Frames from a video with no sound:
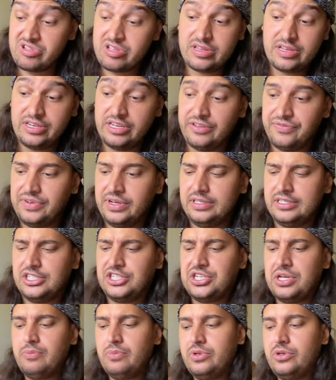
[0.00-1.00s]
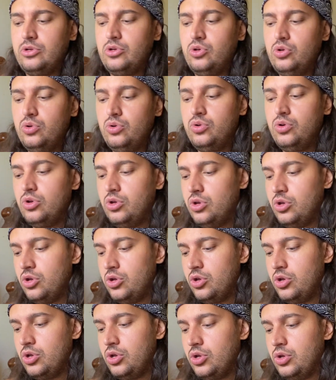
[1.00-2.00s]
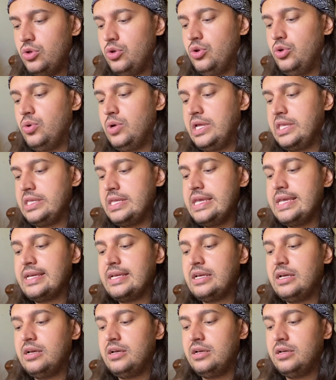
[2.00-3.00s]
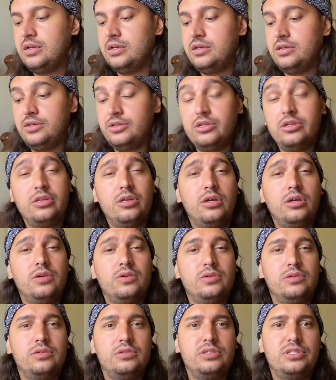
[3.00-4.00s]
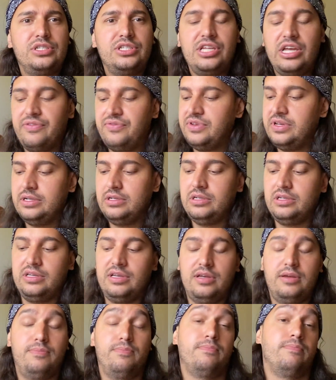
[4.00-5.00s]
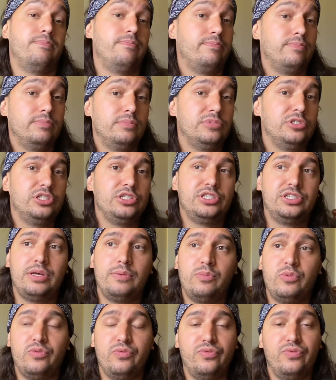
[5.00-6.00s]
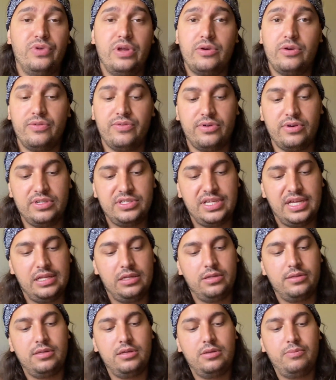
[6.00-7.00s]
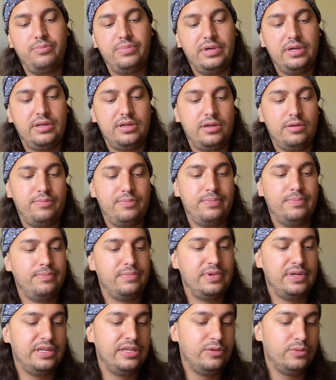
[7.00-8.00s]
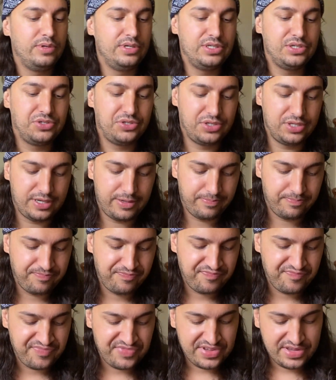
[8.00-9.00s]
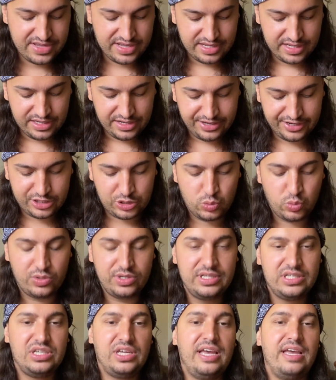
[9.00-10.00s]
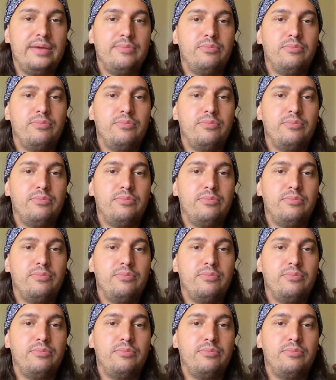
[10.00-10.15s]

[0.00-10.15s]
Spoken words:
definitely someone who I think, you know, definitely, someone very, very talented. But, anyways, yeah. Next one is 8